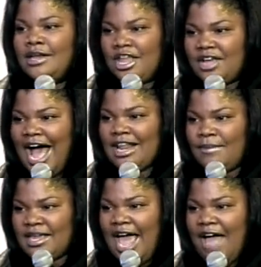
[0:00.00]
And you got
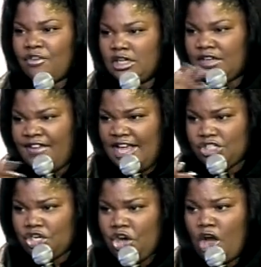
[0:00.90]
to be careful, because if he
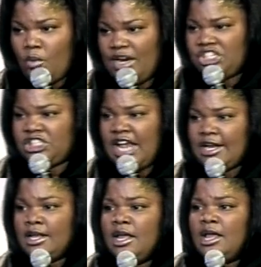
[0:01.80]
ain't secure with his
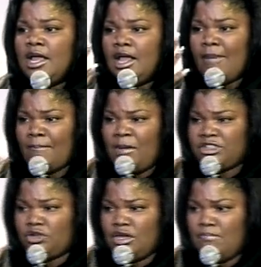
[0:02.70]
shit, He might
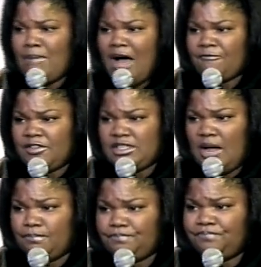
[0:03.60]
bust you in your mouth and
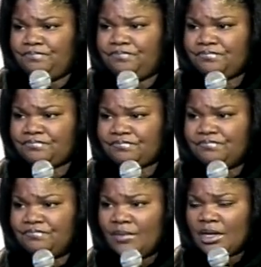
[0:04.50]
tell me.
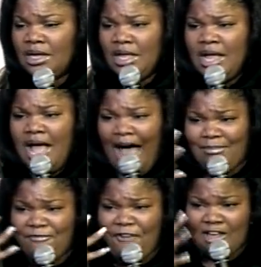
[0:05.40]

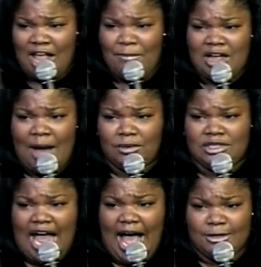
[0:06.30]
I've been fucked up a
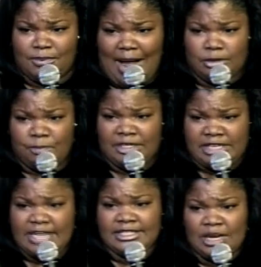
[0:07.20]
couple times, but I was
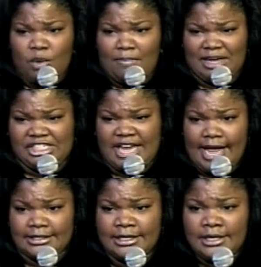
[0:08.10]
persistent with my
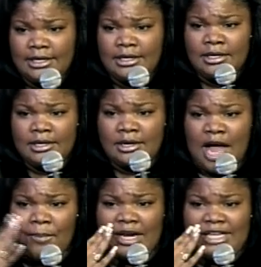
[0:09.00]
shit.
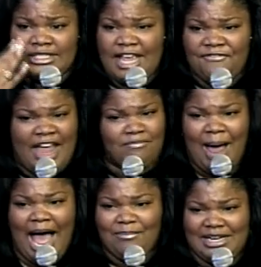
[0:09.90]
A couple of these teeth ain't
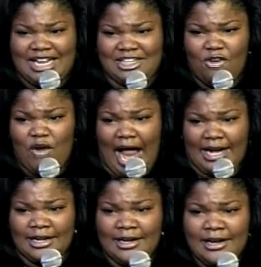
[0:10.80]
mine, but that's all right.